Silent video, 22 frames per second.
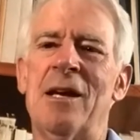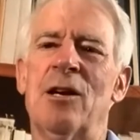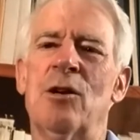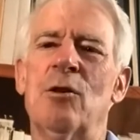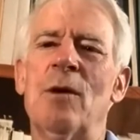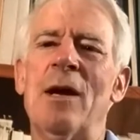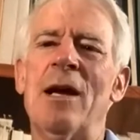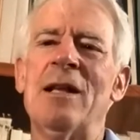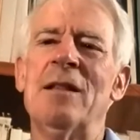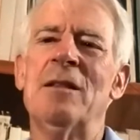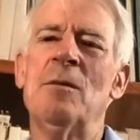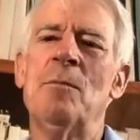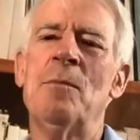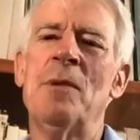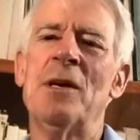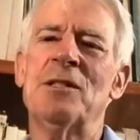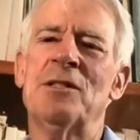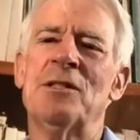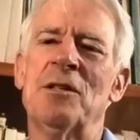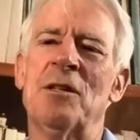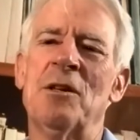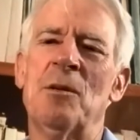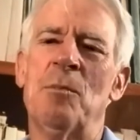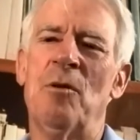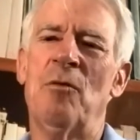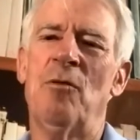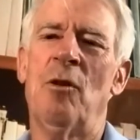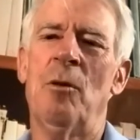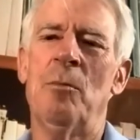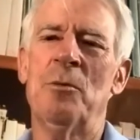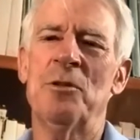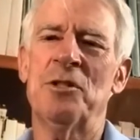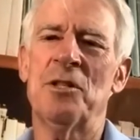grade them based on their
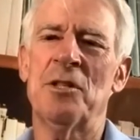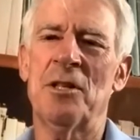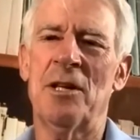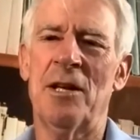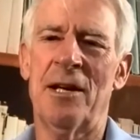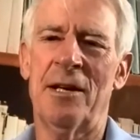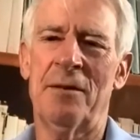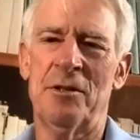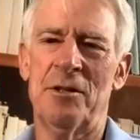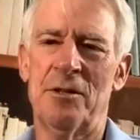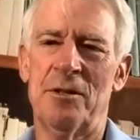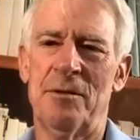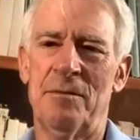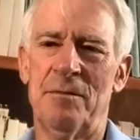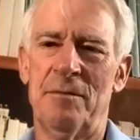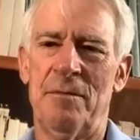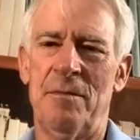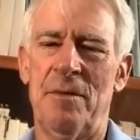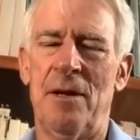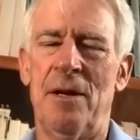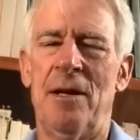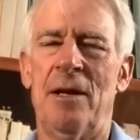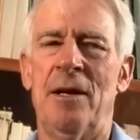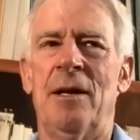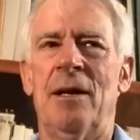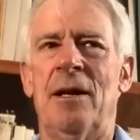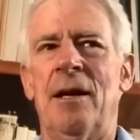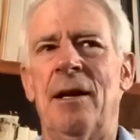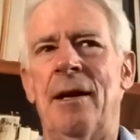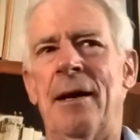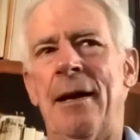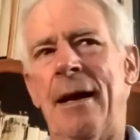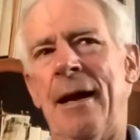performance in the language.
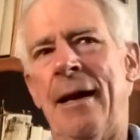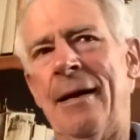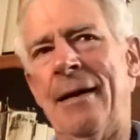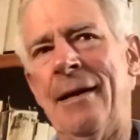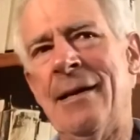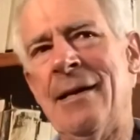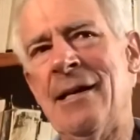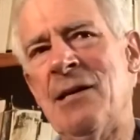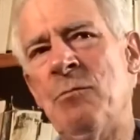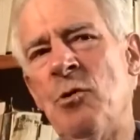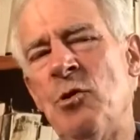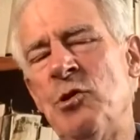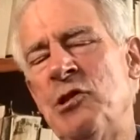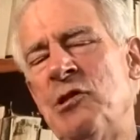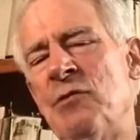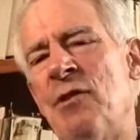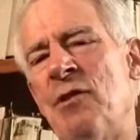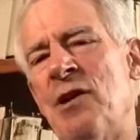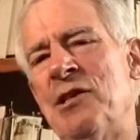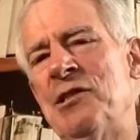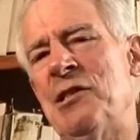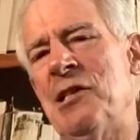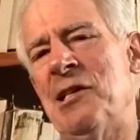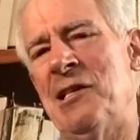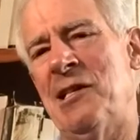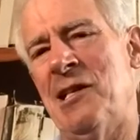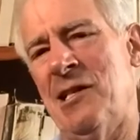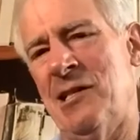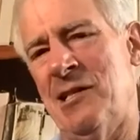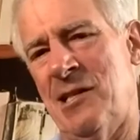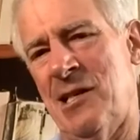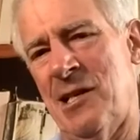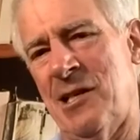At LingQ, most of our
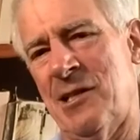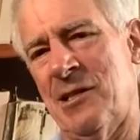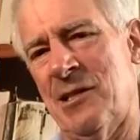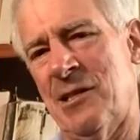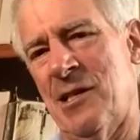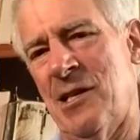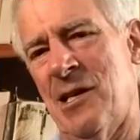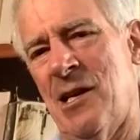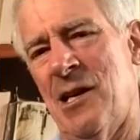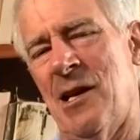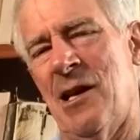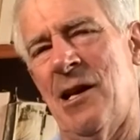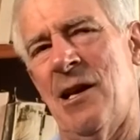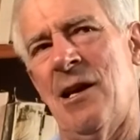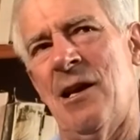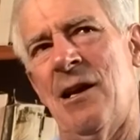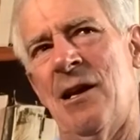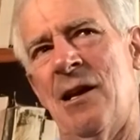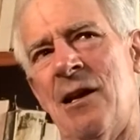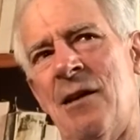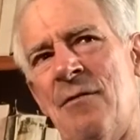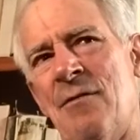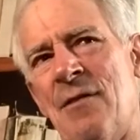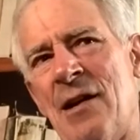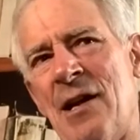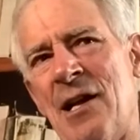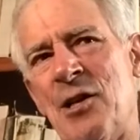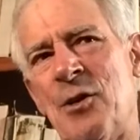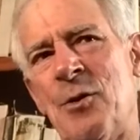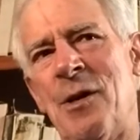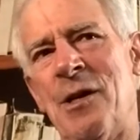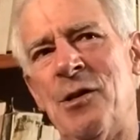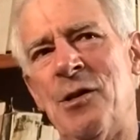statistics
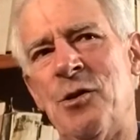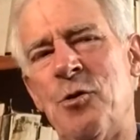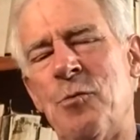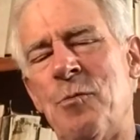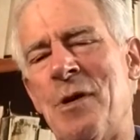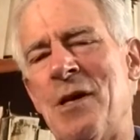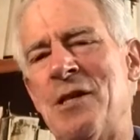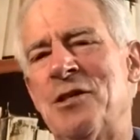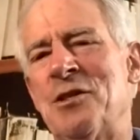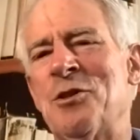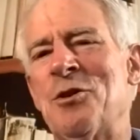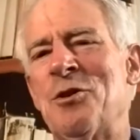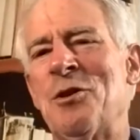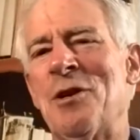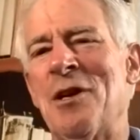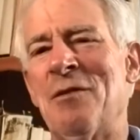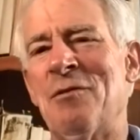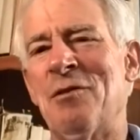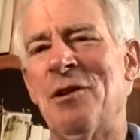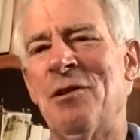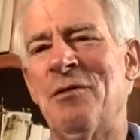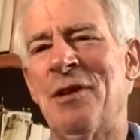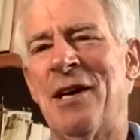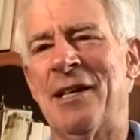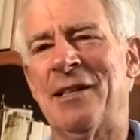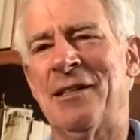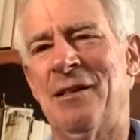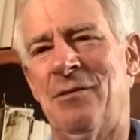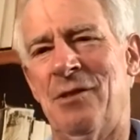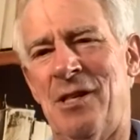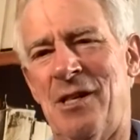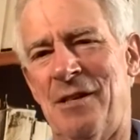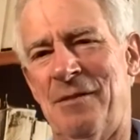evaluate you based on your level of
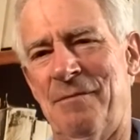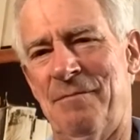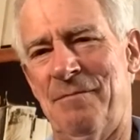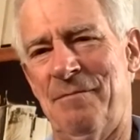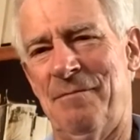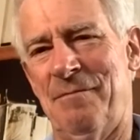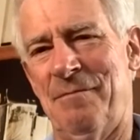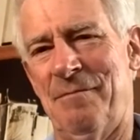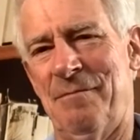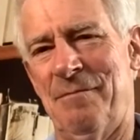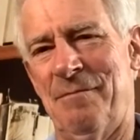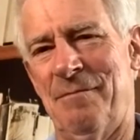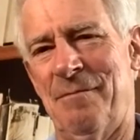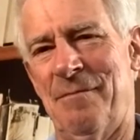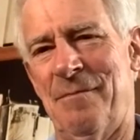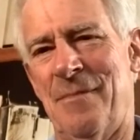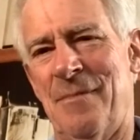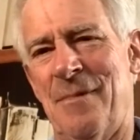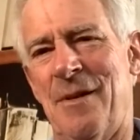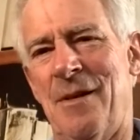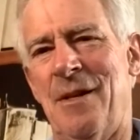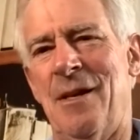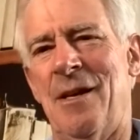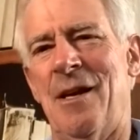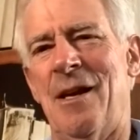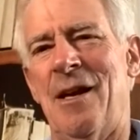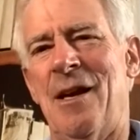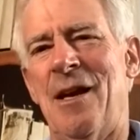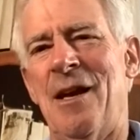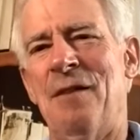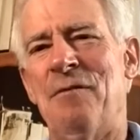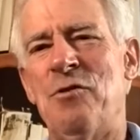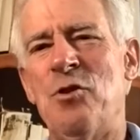activity.
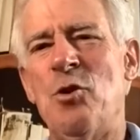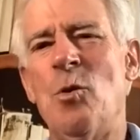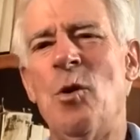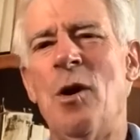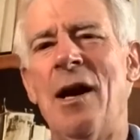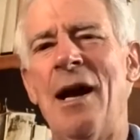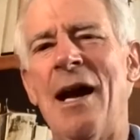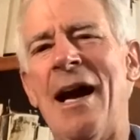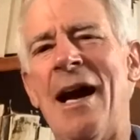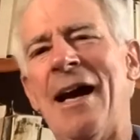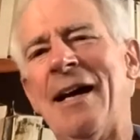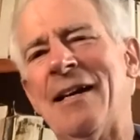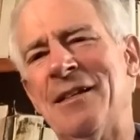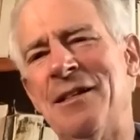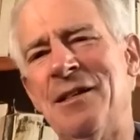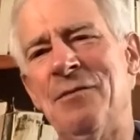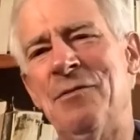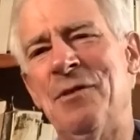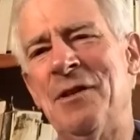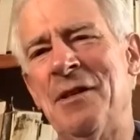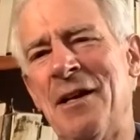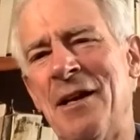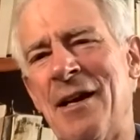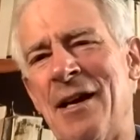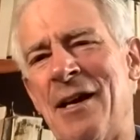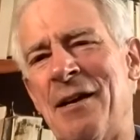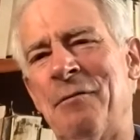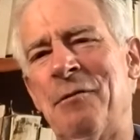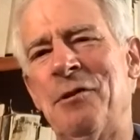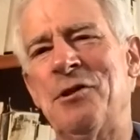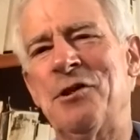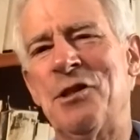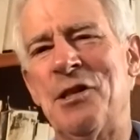If you are active in the
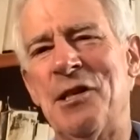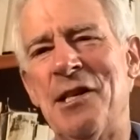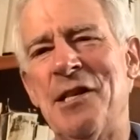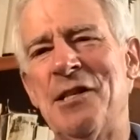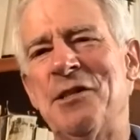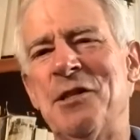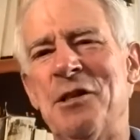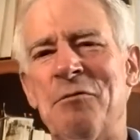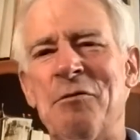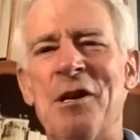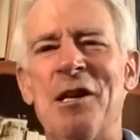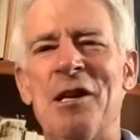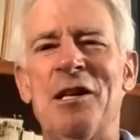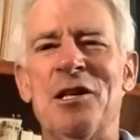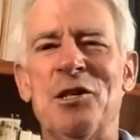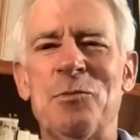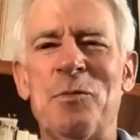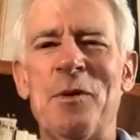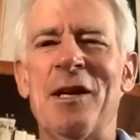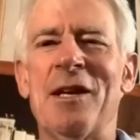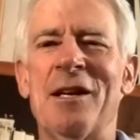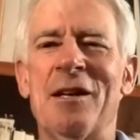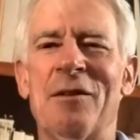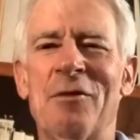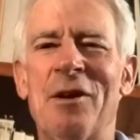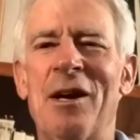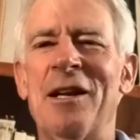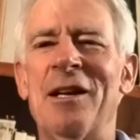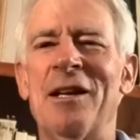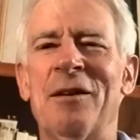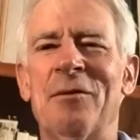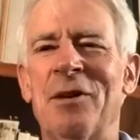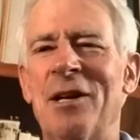language, listening, reading, speaking,
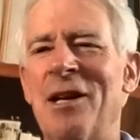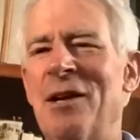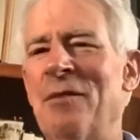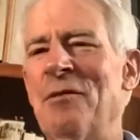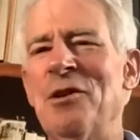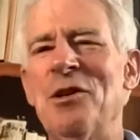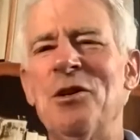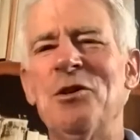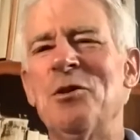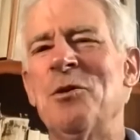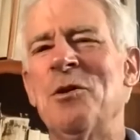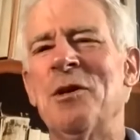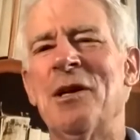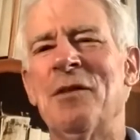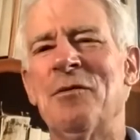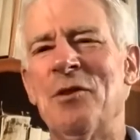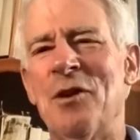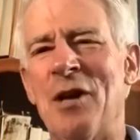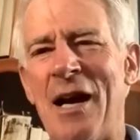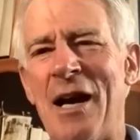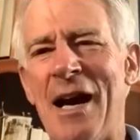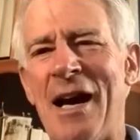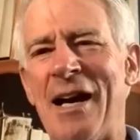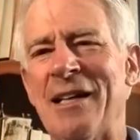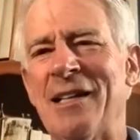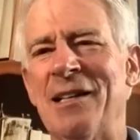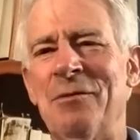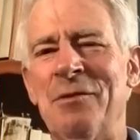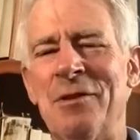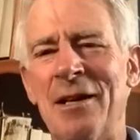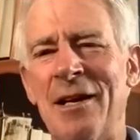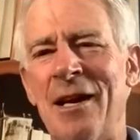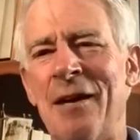writing, whatever you're doing, if you're
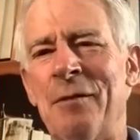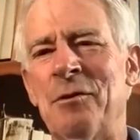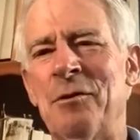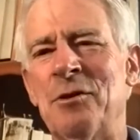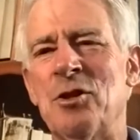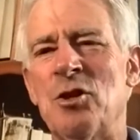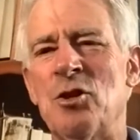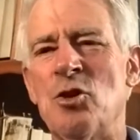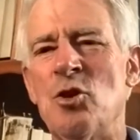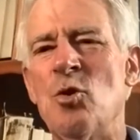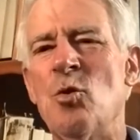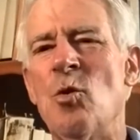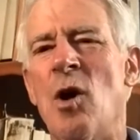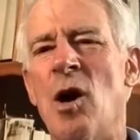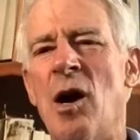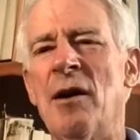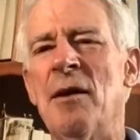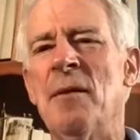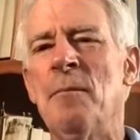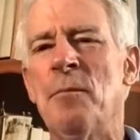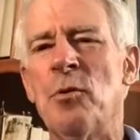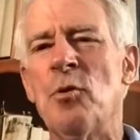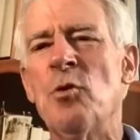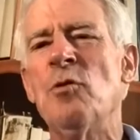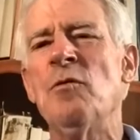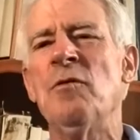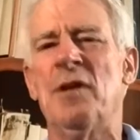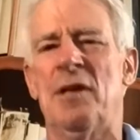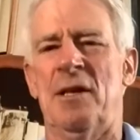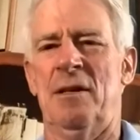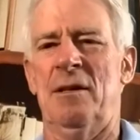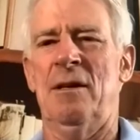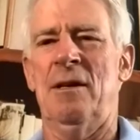active in the language, you are
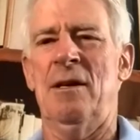improving.